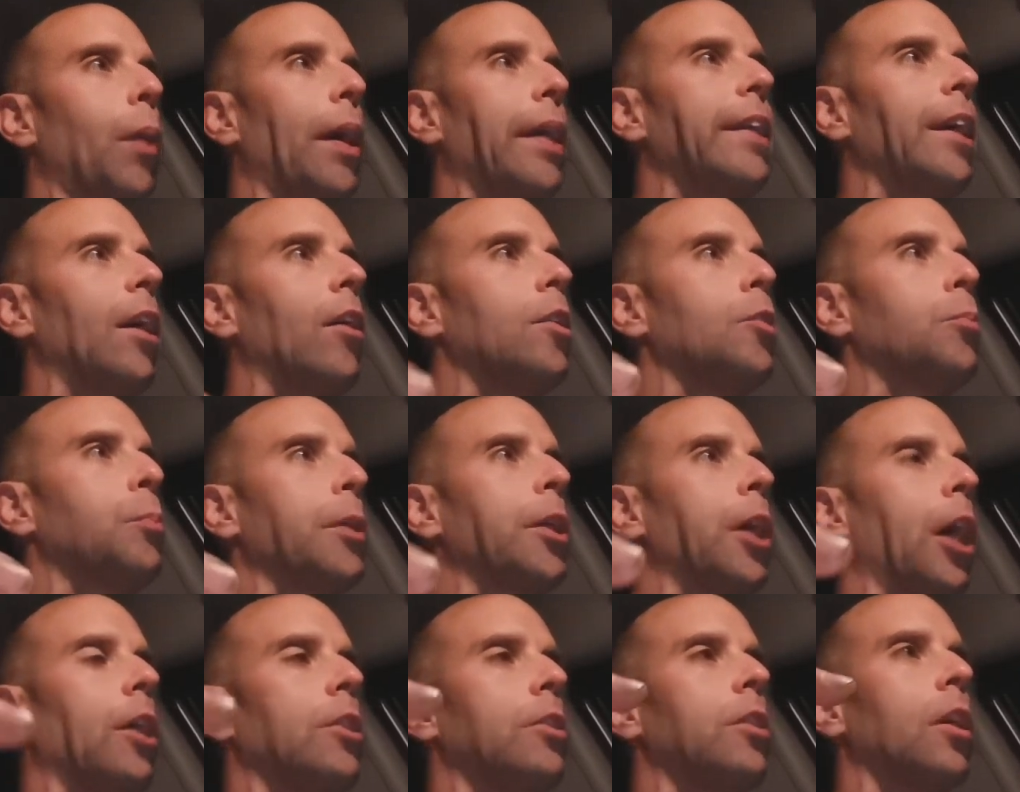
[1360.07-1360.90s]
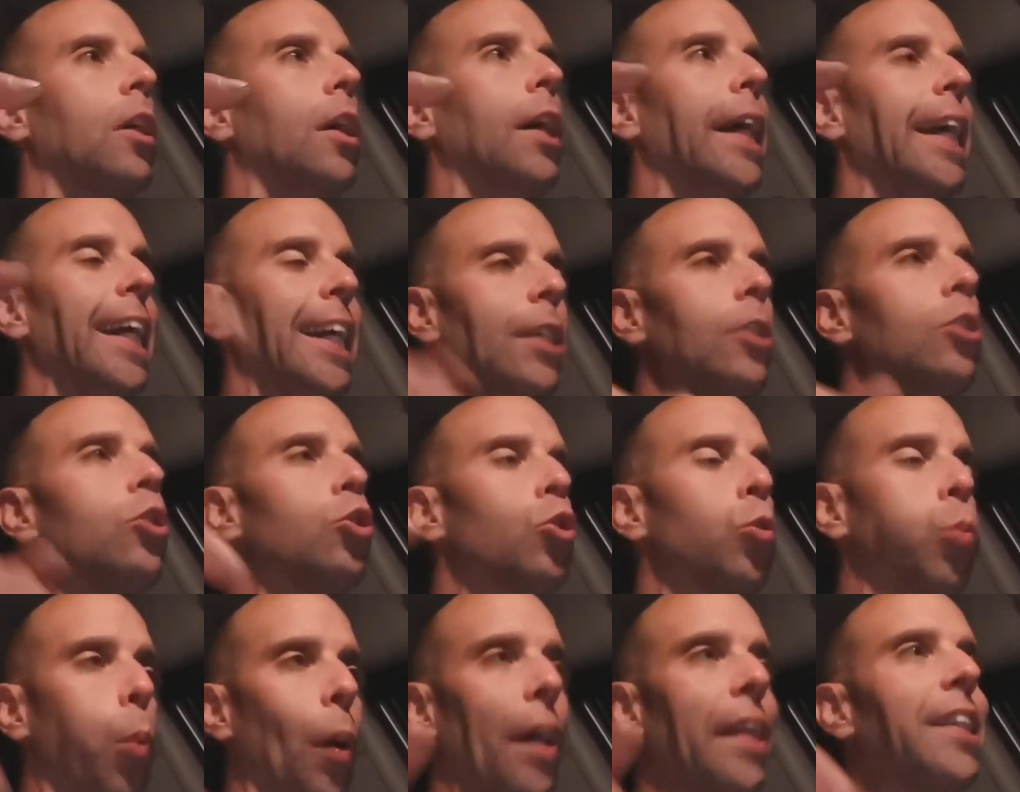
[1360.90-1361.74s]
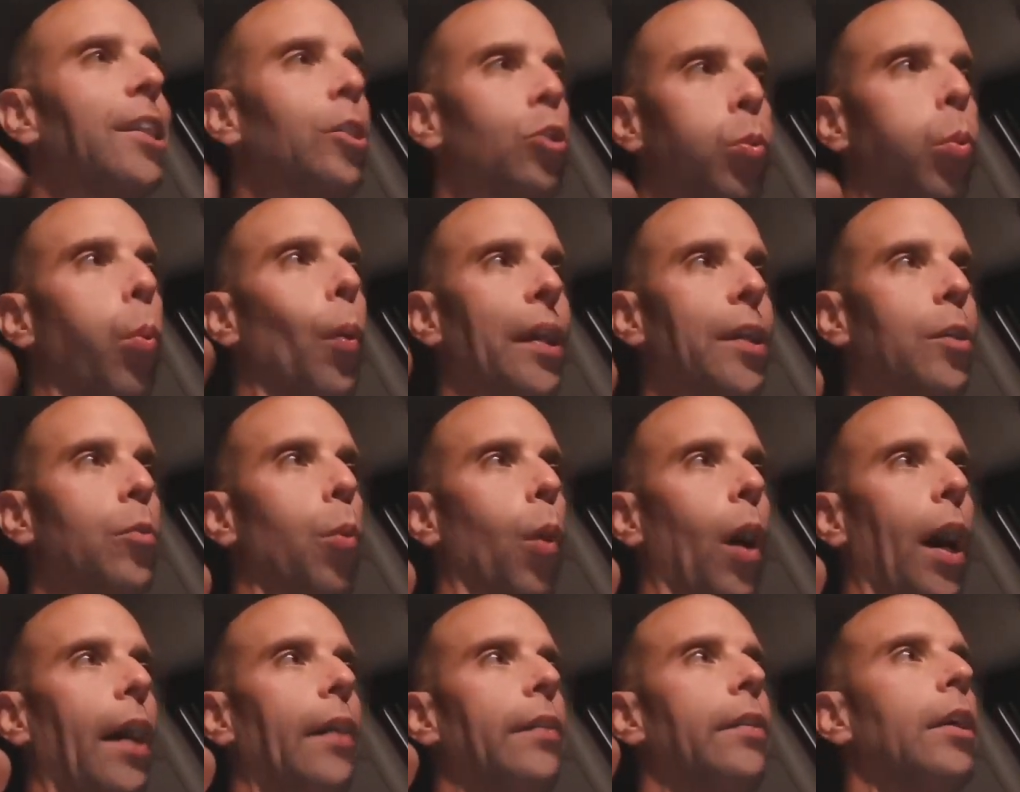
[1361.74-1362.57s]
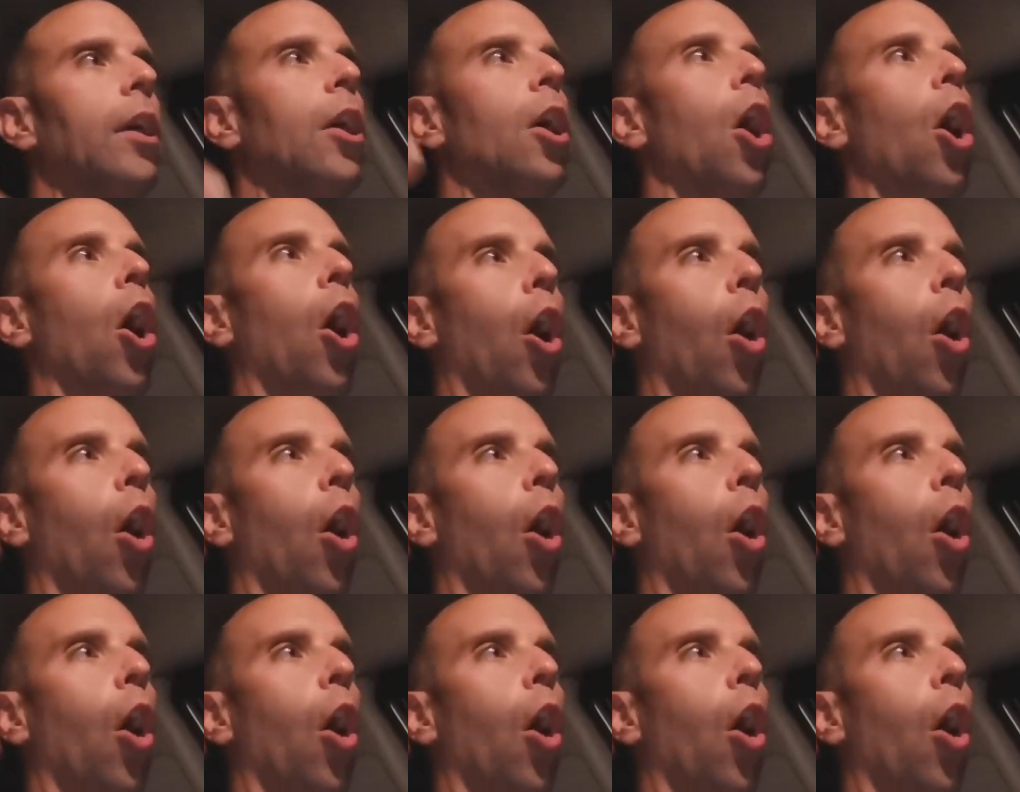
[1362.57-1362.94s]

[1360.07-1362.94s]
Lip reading: right now is because in 2021,